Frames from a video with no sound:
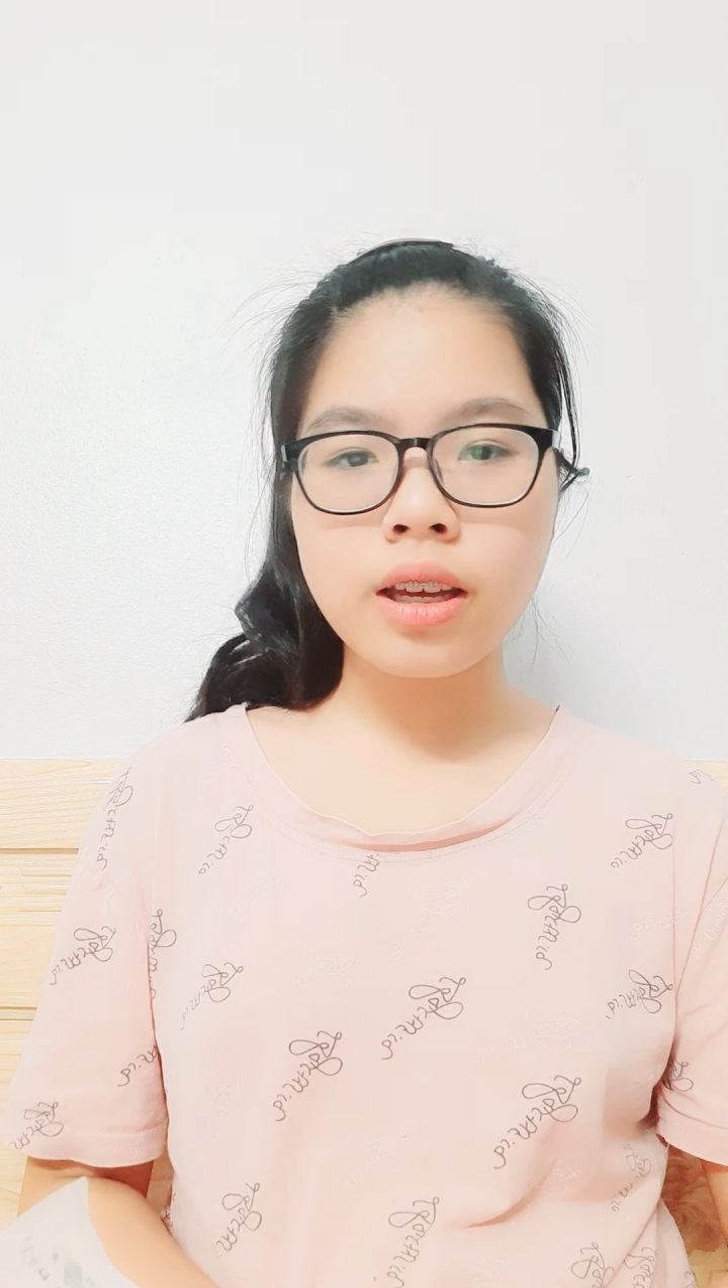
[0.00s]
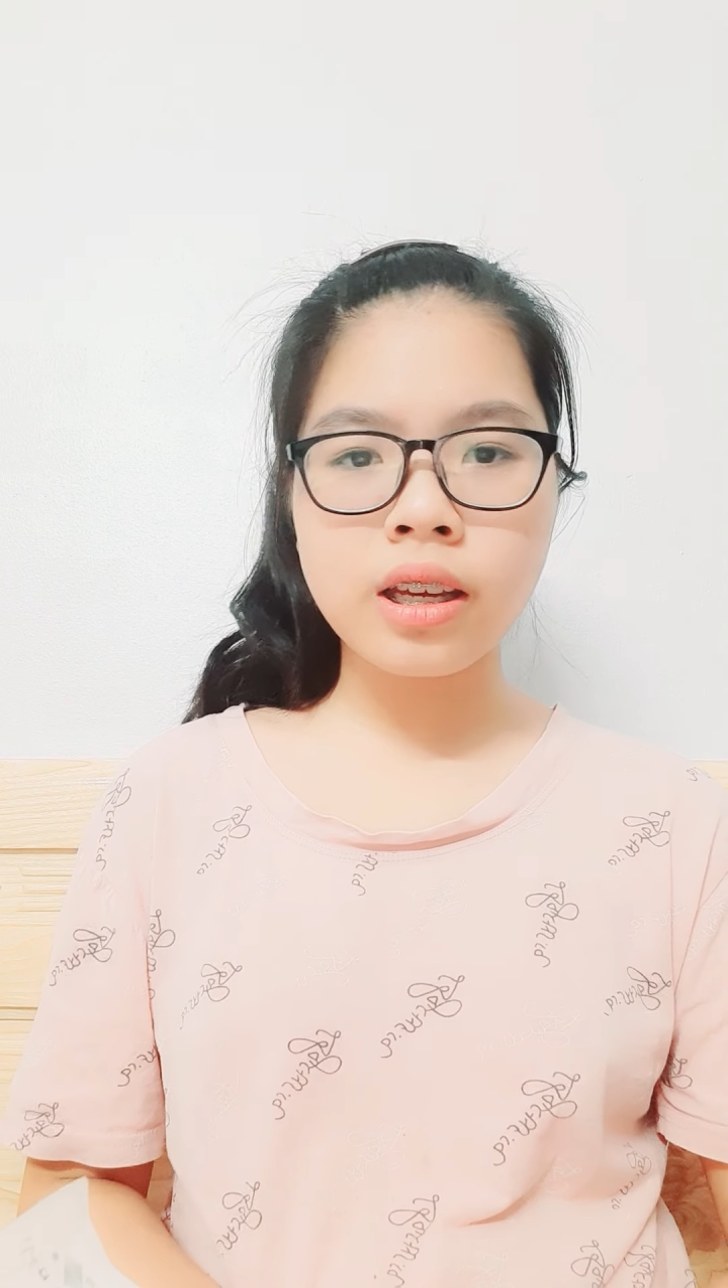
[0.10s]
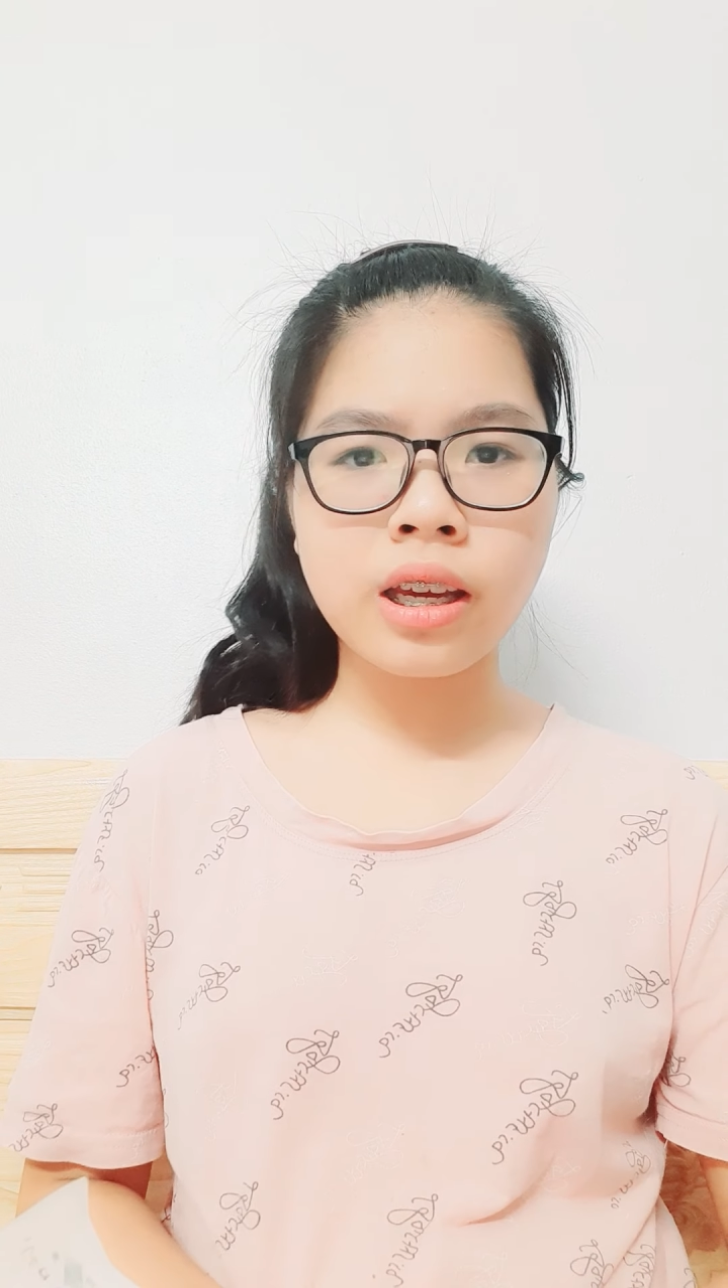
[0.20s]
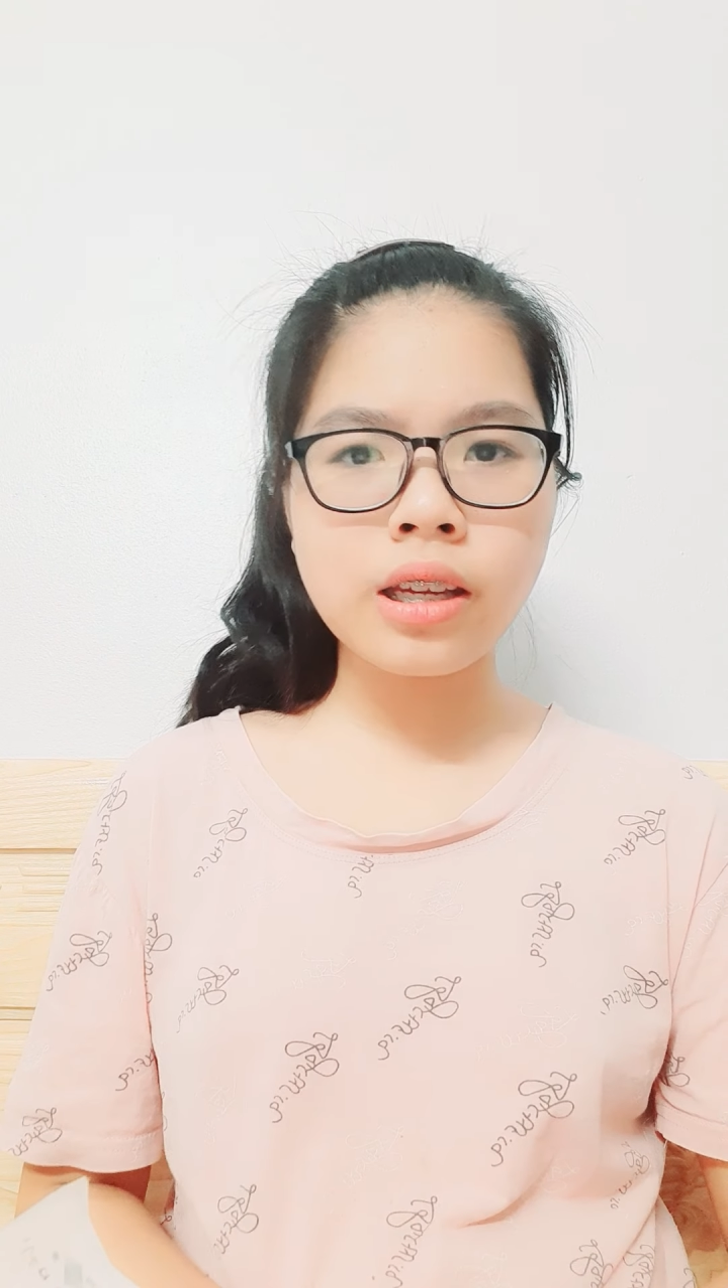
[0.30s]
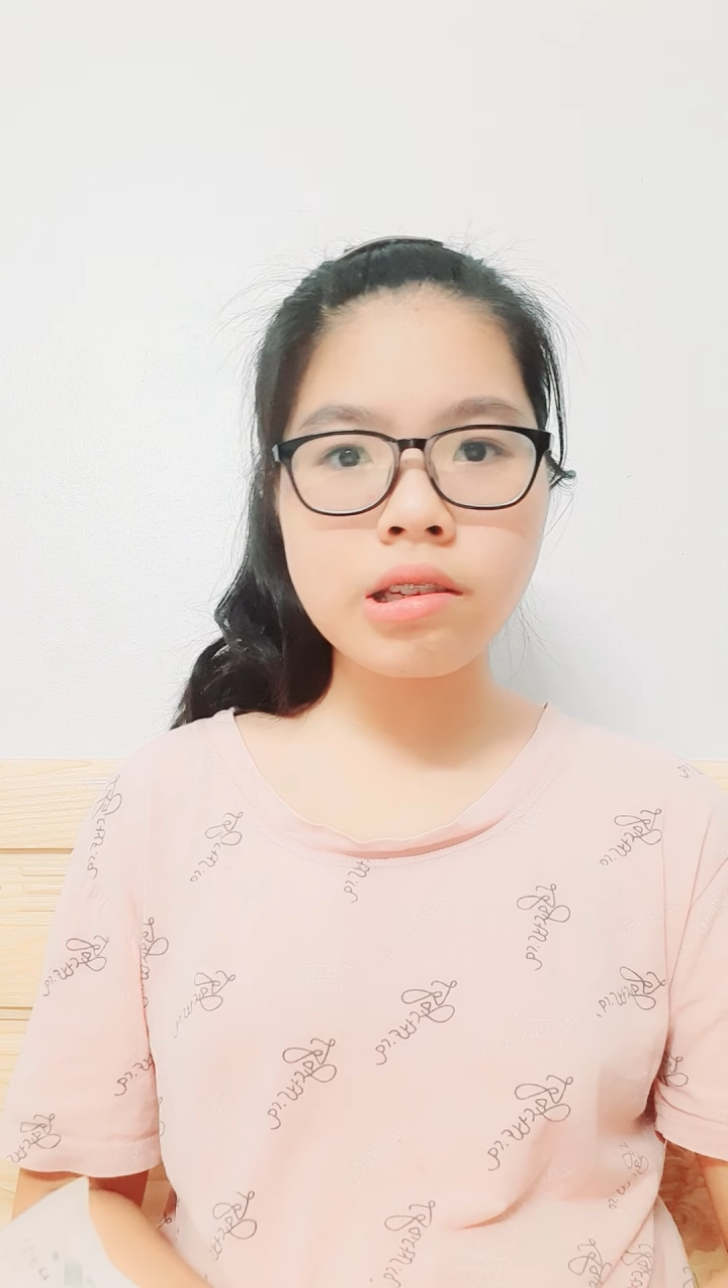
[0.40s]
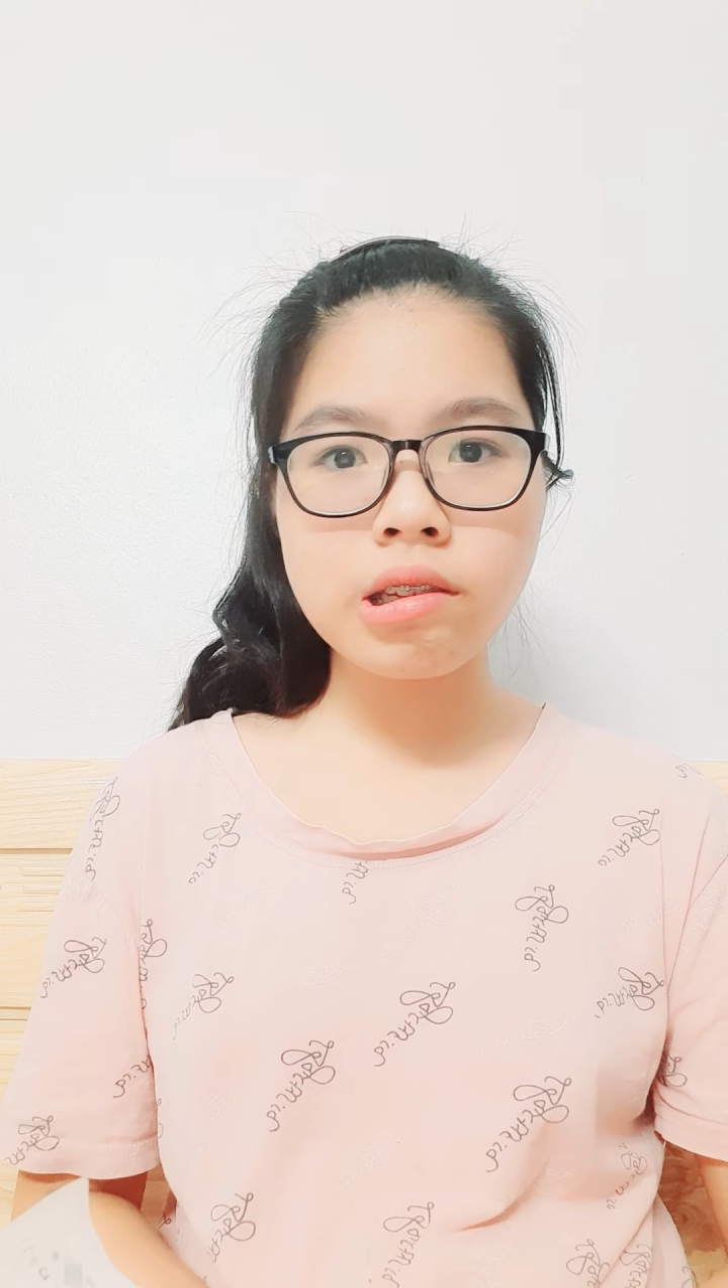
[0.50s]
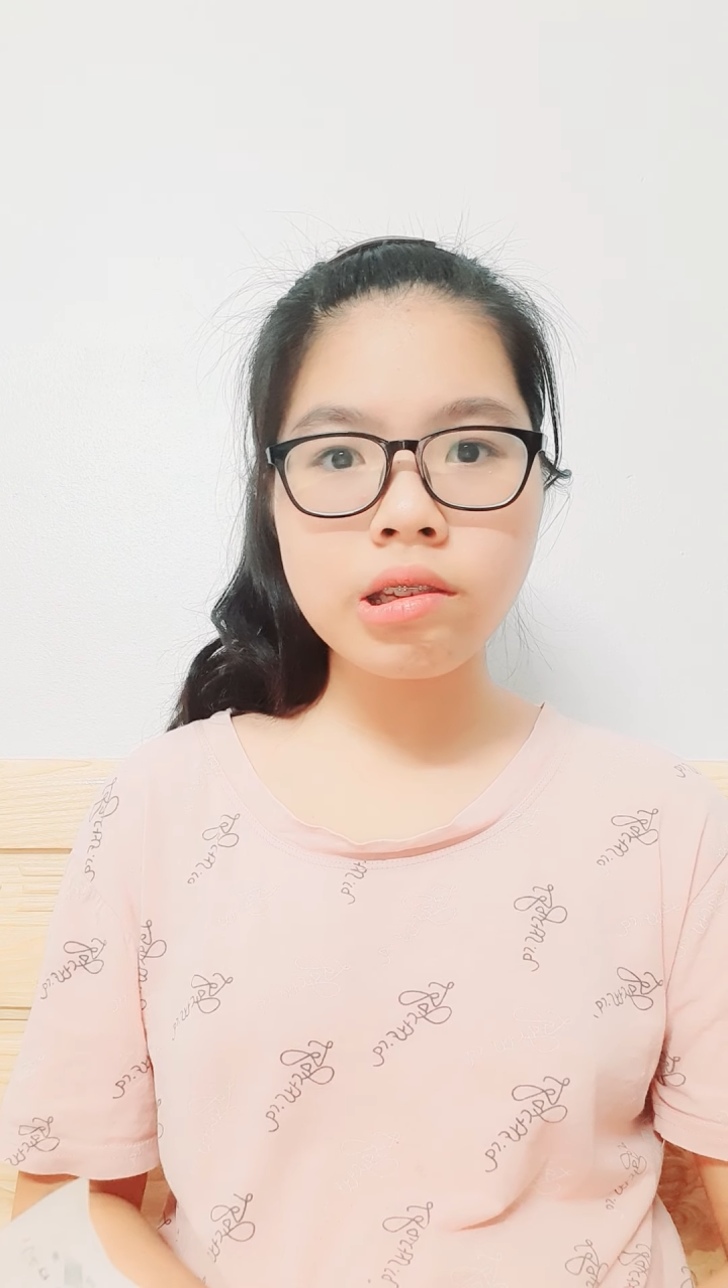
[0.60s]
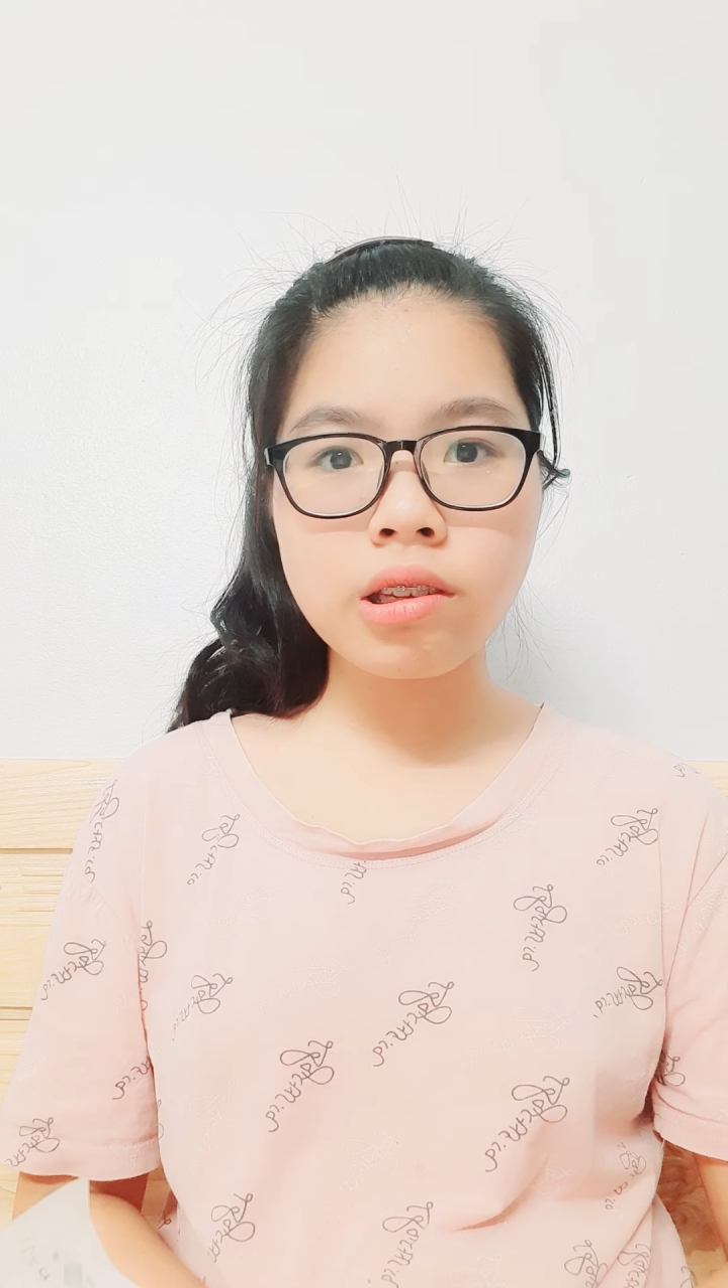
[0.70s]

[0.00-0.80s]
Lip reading: I guess.